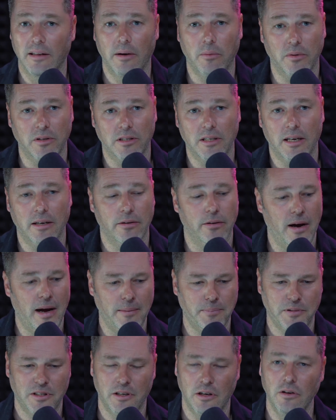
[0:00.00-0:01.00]
They will tell you
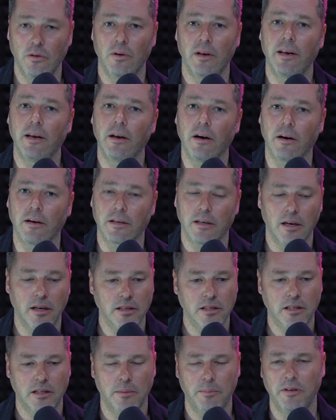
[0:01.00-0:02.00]
absolutely not.
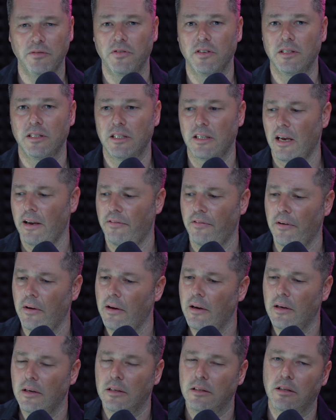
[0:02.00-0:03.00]
Ask them if it's safe
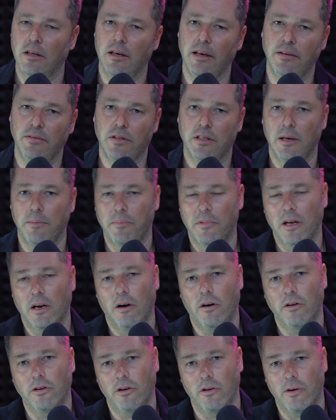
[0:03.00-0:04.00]
to leave something
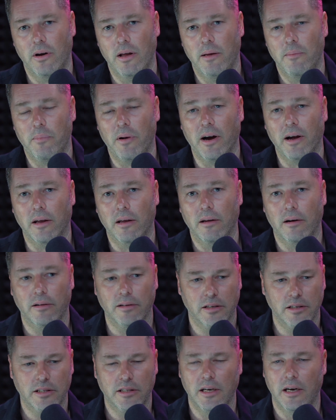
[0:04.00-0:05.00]
on your e-bike on
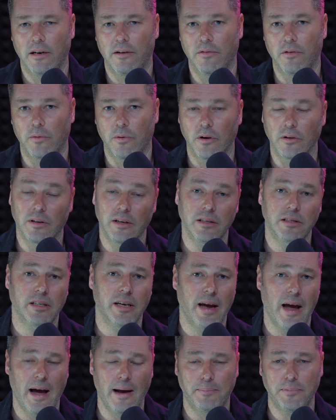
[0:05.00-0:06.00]
the side of the road. They'll
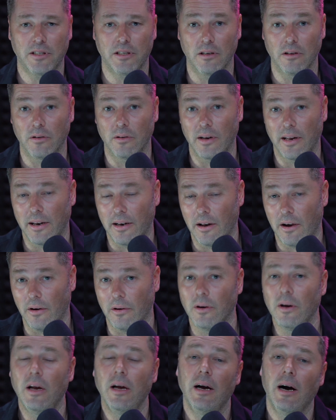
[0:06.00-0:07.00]
say absolutely no.